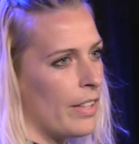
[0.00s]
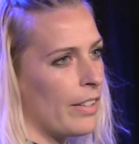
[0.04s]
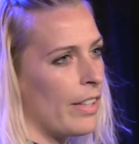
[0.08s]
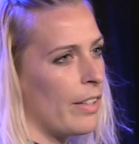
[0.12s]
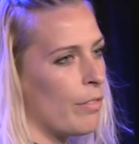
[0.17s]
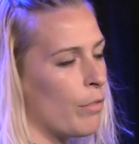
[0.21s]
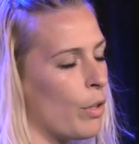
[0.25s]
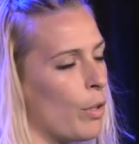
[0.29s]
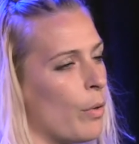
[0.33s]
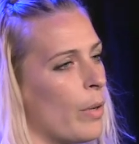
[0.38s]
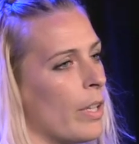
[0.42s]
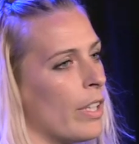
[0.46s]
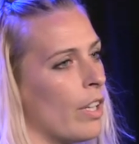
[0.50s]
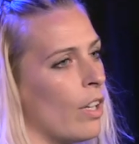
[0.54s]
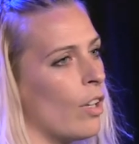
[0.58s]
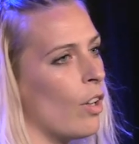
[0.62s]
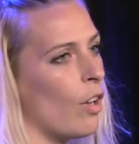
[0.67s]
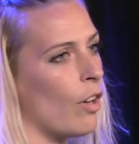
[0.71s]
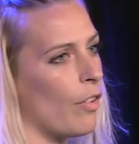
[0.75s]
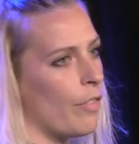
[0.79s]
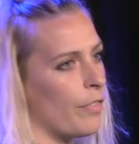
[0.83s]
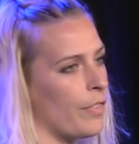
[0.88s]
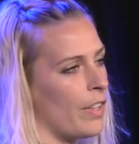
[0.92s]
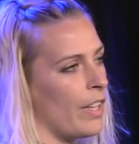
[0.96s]
think they ruin a
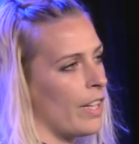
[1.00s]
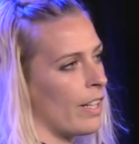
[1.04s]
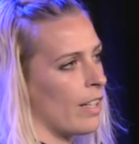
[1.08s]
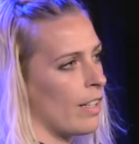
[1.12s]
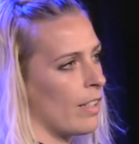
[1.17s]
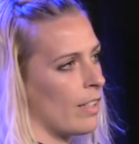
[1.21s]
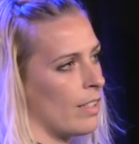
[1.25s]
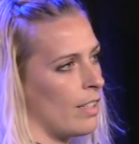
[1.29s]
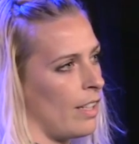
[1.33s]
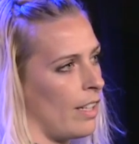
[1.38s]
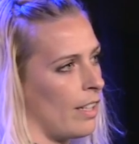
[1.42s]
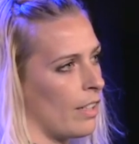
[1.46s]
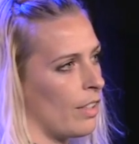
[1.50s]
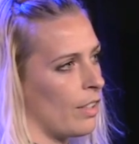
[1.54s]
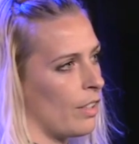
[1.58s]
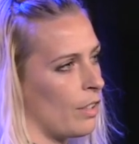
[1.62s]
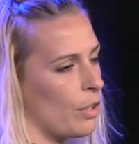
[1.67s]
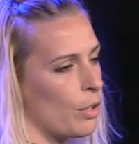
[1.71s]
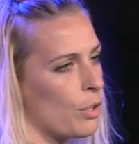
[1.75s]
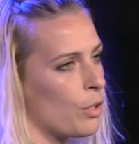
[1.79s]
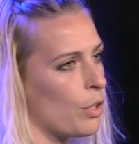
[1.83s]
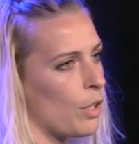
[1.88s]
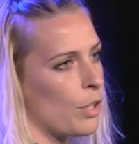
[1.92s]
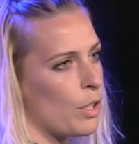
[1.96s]
lot of things that
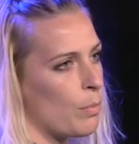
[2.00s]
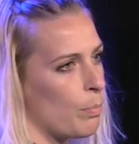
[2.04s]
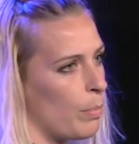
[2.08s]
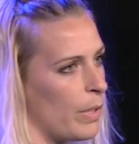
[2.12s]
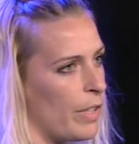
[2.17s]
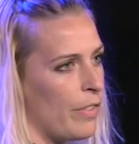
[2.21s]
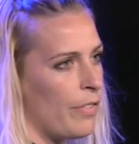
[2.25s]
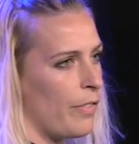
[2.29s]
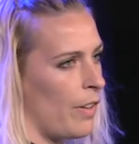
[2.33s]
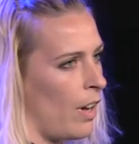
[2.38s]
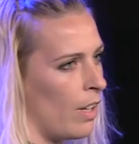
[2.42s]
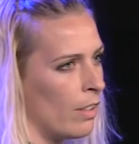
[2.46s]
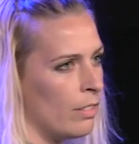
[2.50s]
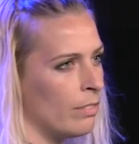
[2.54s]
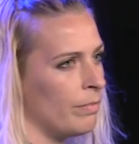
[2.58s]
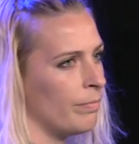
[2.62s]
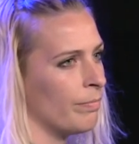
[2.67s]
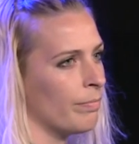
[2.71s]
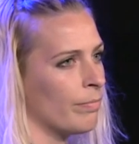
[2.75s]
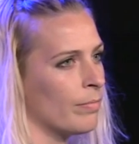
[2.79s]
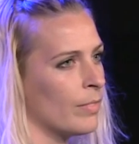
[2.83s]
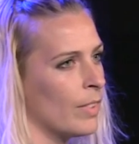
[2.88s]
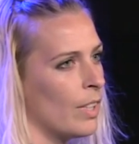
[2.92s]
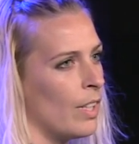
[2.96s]
could just be fun,
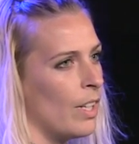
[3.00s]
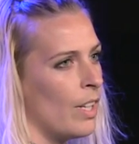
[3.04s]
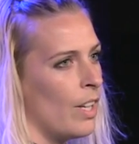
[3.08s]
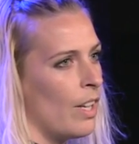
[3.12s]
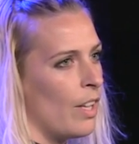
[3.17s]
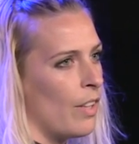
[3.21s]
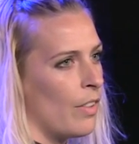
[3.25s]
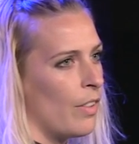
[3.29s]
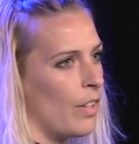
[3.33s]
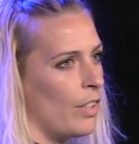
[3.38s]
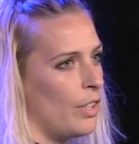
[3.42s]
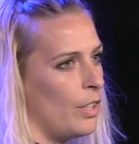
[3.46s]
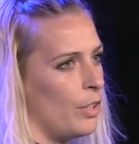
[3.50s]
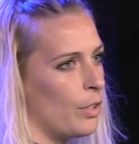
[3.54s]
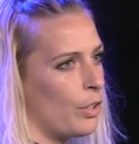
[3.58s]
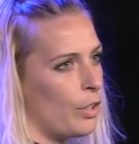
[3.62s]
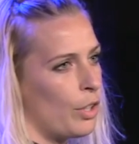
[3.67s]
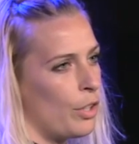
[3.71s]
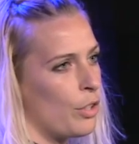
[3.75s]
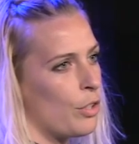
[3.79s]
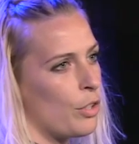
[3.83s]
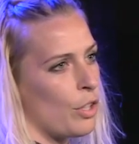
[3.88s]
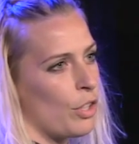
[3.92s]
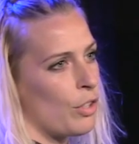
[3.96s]
that you
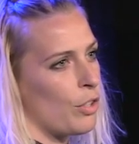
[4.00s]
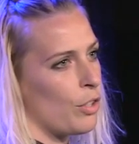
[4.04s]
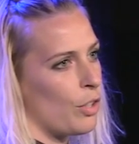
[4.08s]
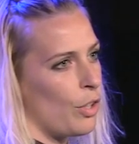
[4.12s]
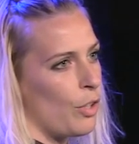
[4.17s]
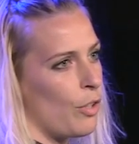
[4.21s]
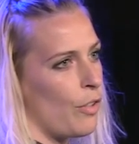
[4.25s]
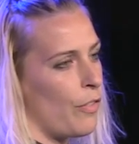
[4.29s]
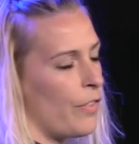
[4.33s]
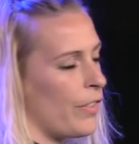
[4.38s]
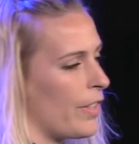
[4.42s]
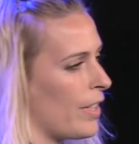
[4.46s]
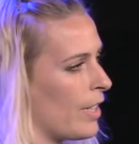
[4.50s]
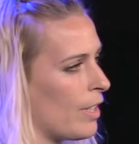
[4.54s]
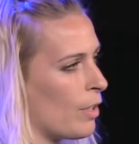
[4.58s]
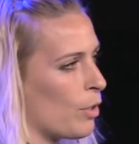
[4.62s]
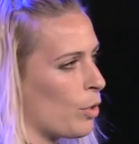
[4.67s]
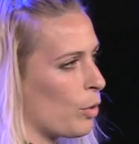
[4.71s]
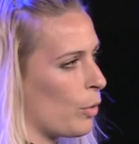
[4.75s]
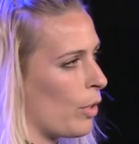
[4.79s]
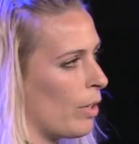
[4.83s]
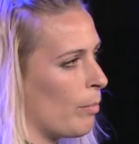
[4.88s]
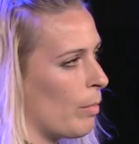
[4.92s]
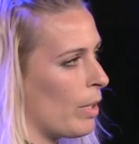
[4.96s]
could just do for the
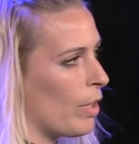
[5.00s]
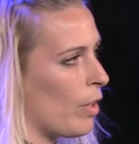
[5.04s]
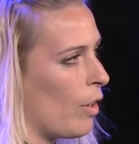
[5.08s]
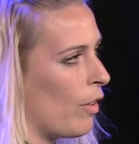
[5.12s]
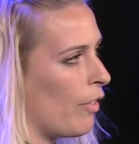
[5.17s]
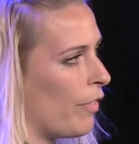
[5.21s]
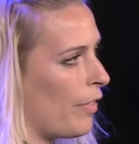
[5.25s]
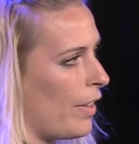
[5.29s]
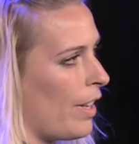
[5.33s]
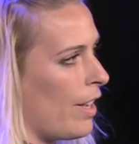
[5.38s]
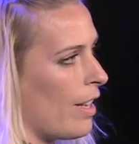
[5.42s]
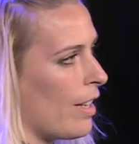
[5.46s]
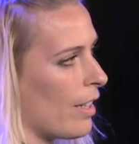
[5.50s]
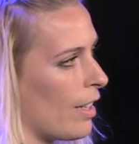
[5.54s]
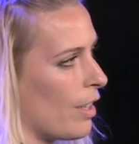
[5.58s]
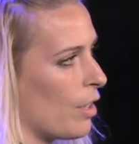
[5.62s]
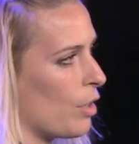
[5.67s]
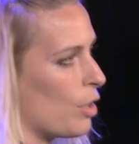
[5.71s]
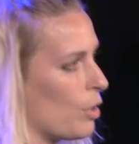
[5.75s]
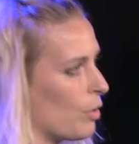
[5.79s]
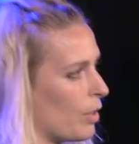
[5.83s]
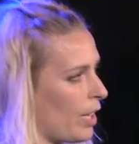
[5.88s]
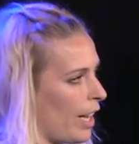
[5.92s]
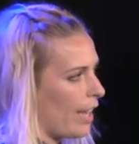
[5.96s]
enjoyment of it
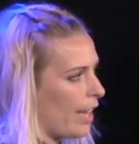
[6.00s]
because you